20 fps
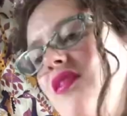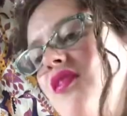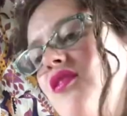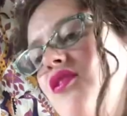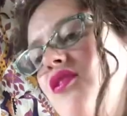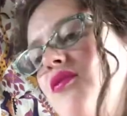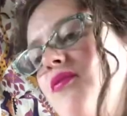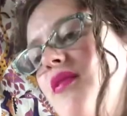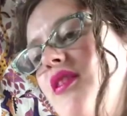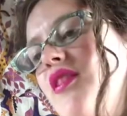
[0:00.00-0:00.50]
I'll
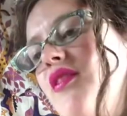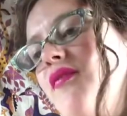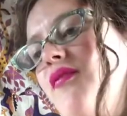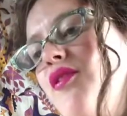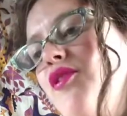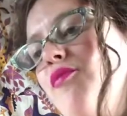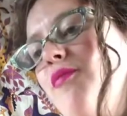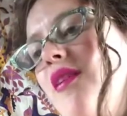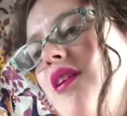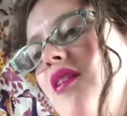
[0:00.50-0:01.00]
just read the
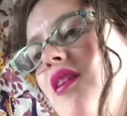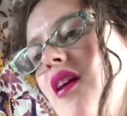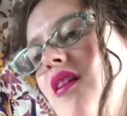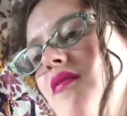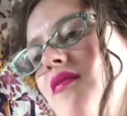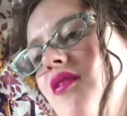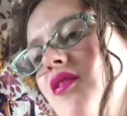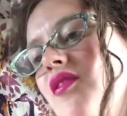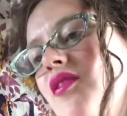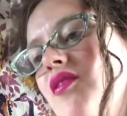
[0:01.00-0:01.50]
first
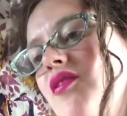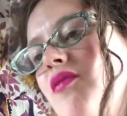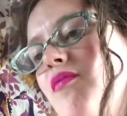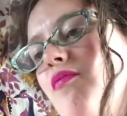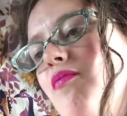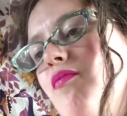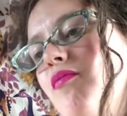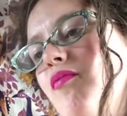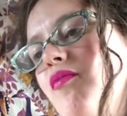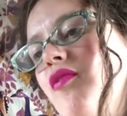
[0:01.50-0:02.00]
paragraph on the
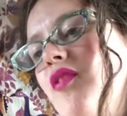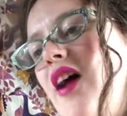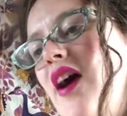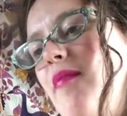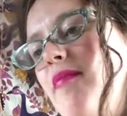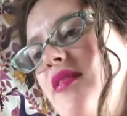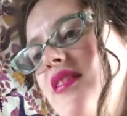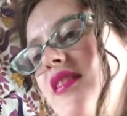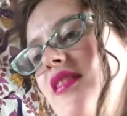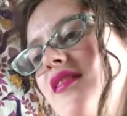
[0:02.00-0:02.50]

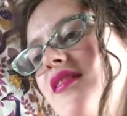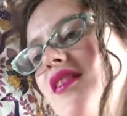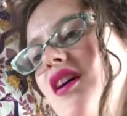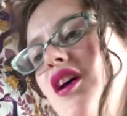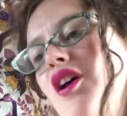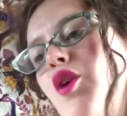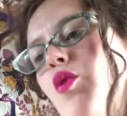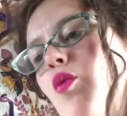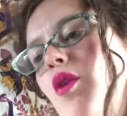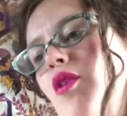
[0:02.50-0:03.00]
flap. It says,
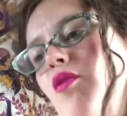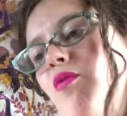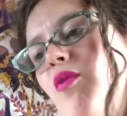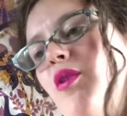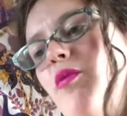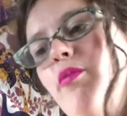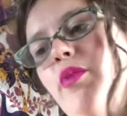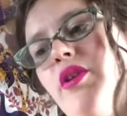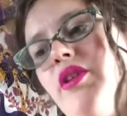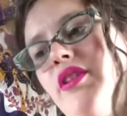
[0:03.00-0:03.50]
"When
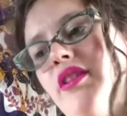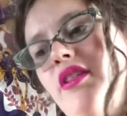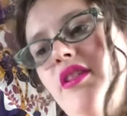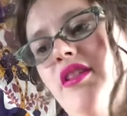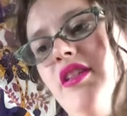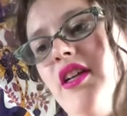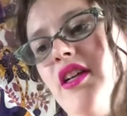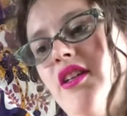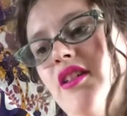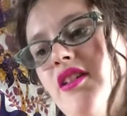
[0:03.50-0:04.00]
one person
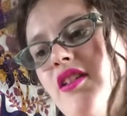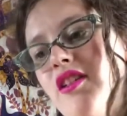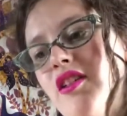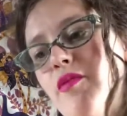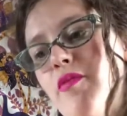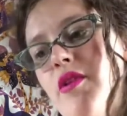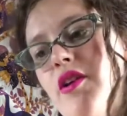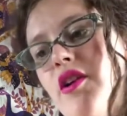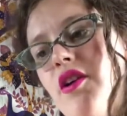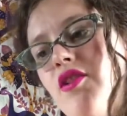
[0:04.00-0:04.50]
dares to
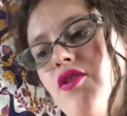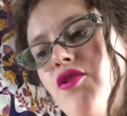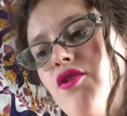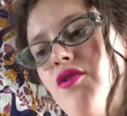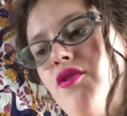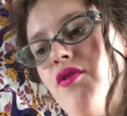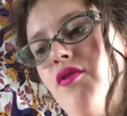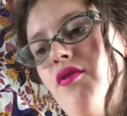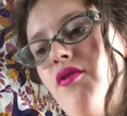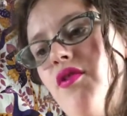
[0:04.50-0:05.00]
speak her
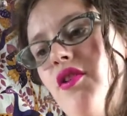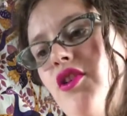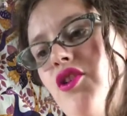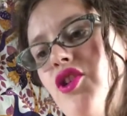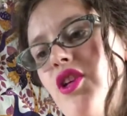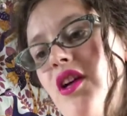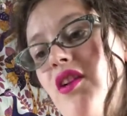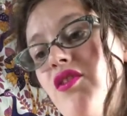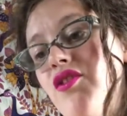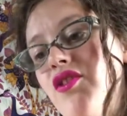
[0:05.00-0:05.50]
truth, it
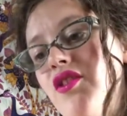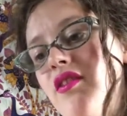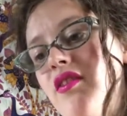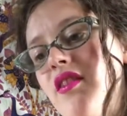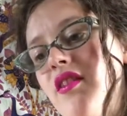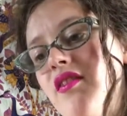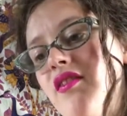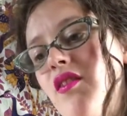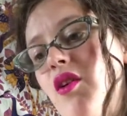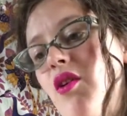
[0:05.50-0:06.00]
challenges
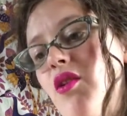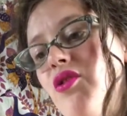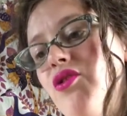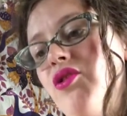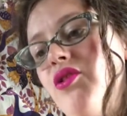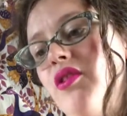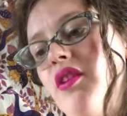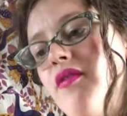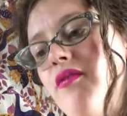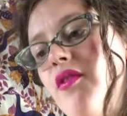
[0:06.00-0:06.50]
us all
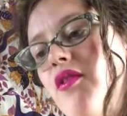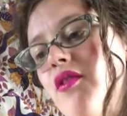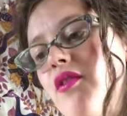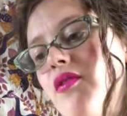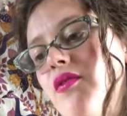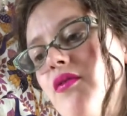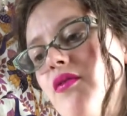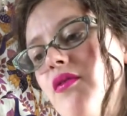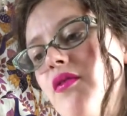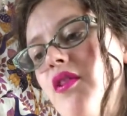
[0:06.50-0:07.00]
to live our
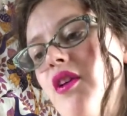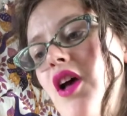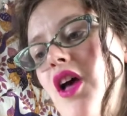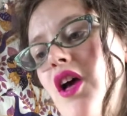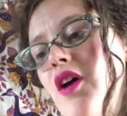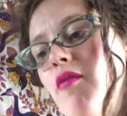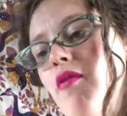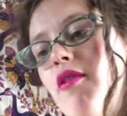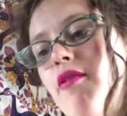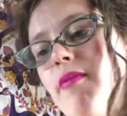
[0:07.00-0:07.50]
own."
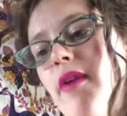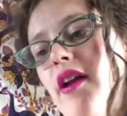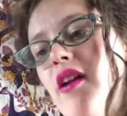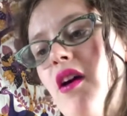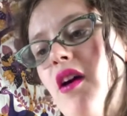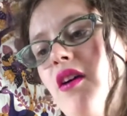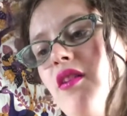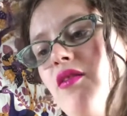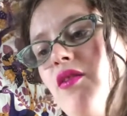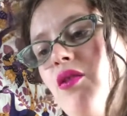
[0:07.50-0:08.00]
With Red
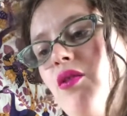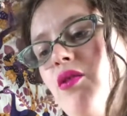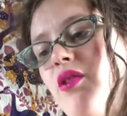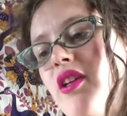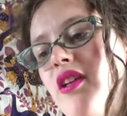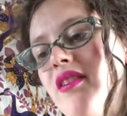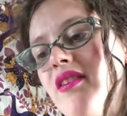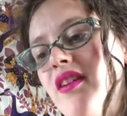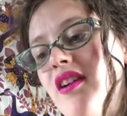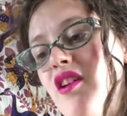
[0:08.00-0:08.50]
Hot and
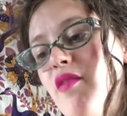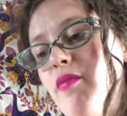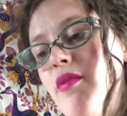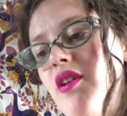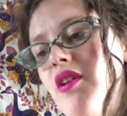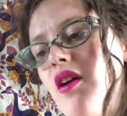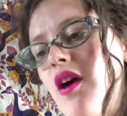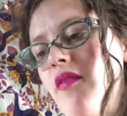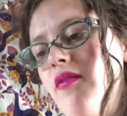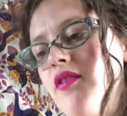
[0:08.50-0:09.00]
Holy, Sarah
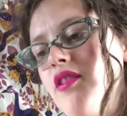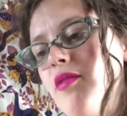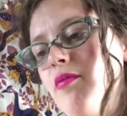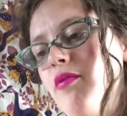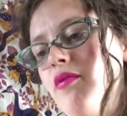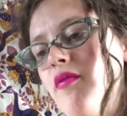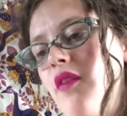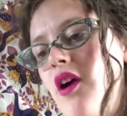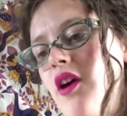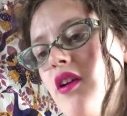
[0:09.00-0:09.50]
Beek offers a
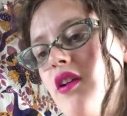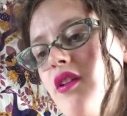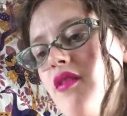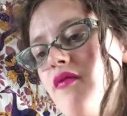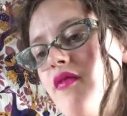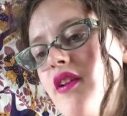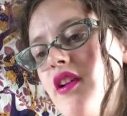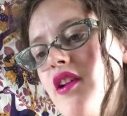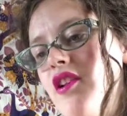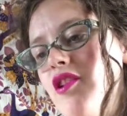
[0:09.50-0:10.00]

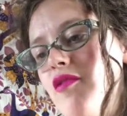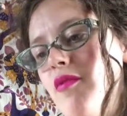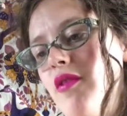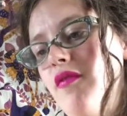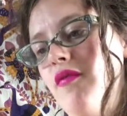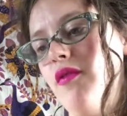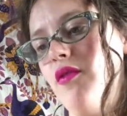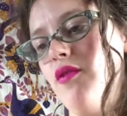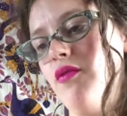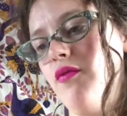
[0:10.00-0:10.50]
provocative and intimate
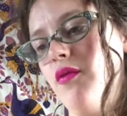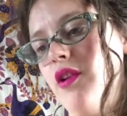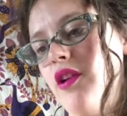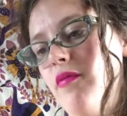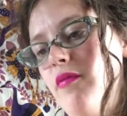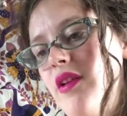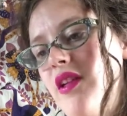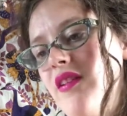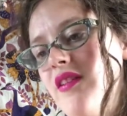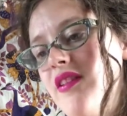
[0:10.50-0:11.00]
view of what
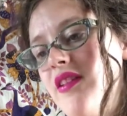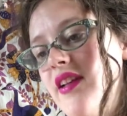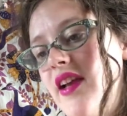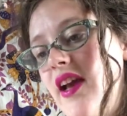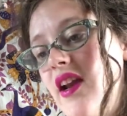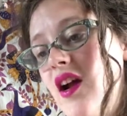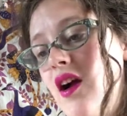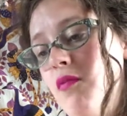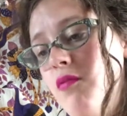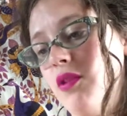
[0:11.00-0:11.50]
it means to
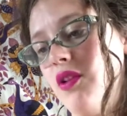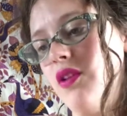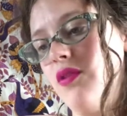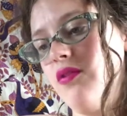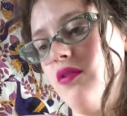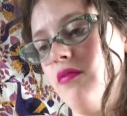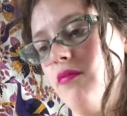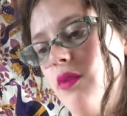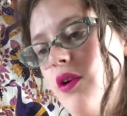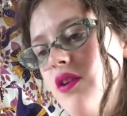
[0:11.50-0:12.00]
get up
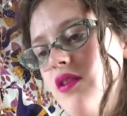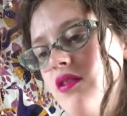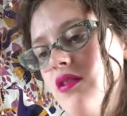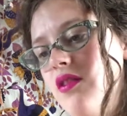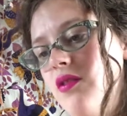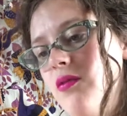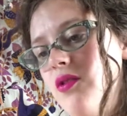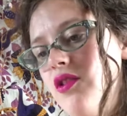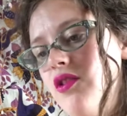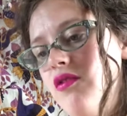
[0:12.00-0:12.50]
close and
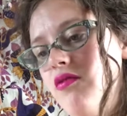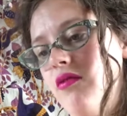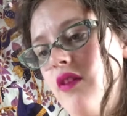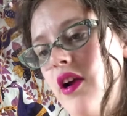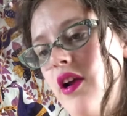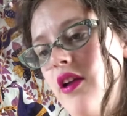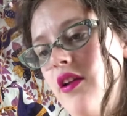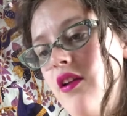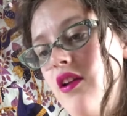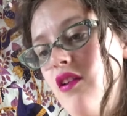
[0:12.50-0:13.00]
personal with the
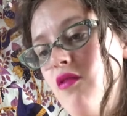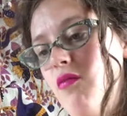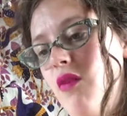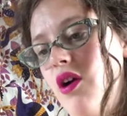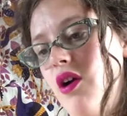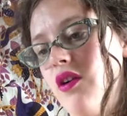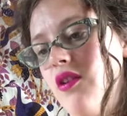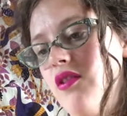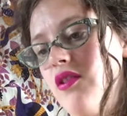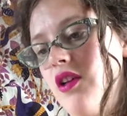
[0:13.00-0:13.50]
divine in
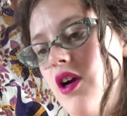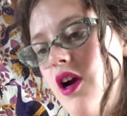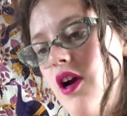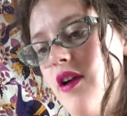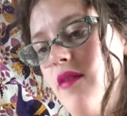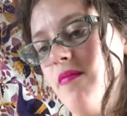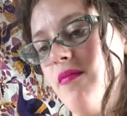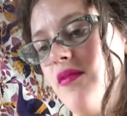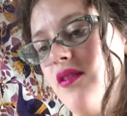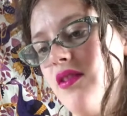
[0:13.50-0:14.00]
modern
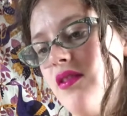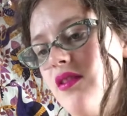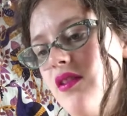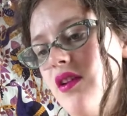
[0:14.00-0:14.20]
times.